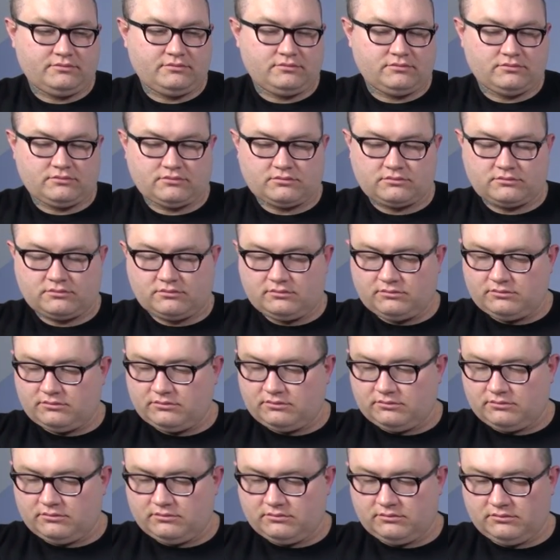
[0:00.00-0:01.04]

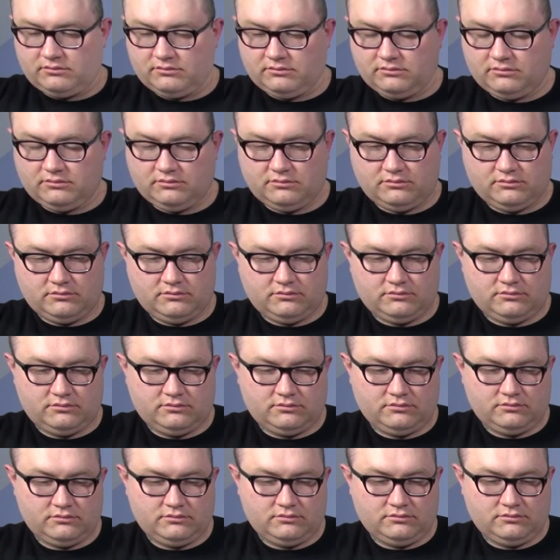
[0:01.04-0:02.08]

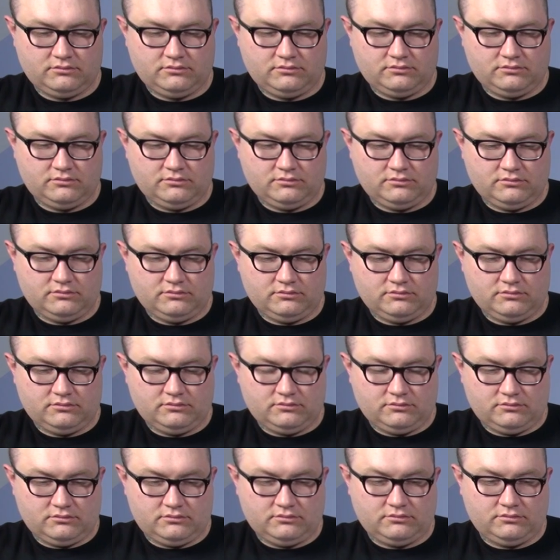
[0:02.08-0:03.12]

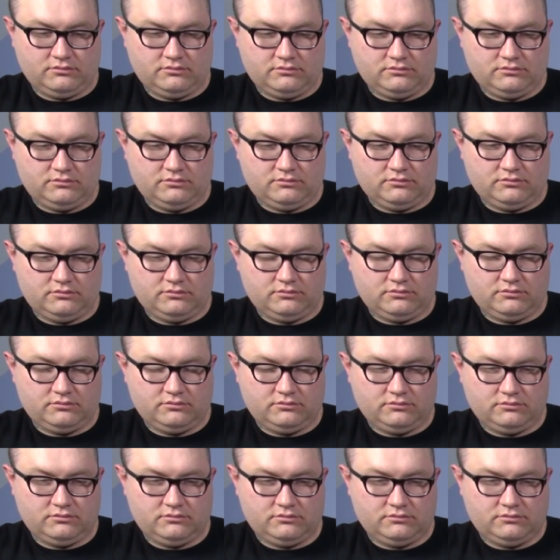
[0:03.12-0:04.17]

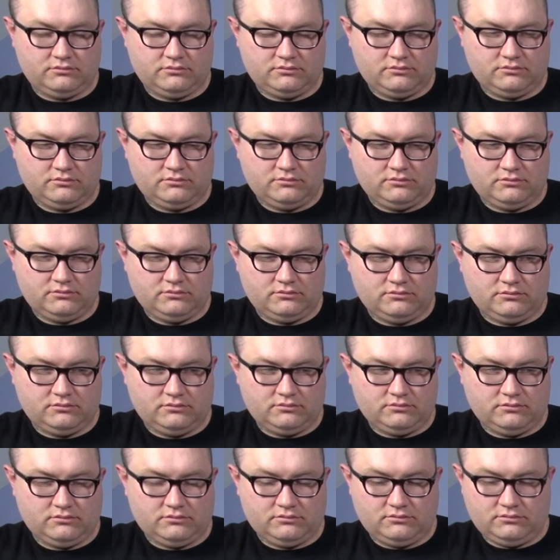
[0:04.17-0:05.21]

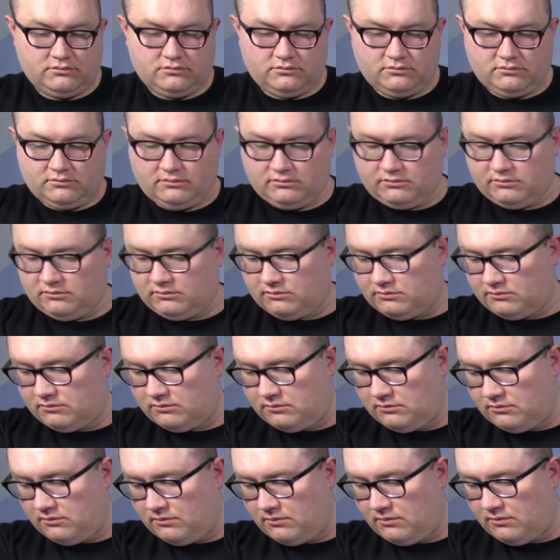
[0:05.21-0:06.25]

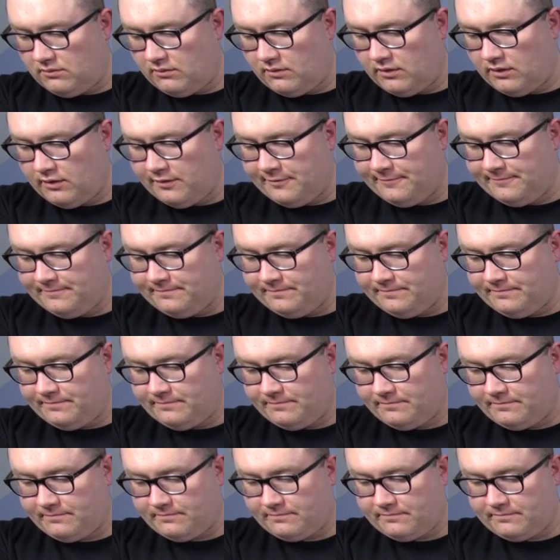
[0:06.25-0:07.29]

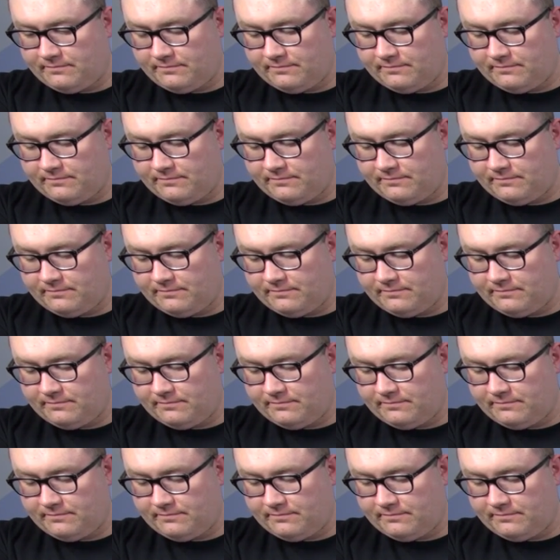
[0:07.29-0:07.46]
[no speech]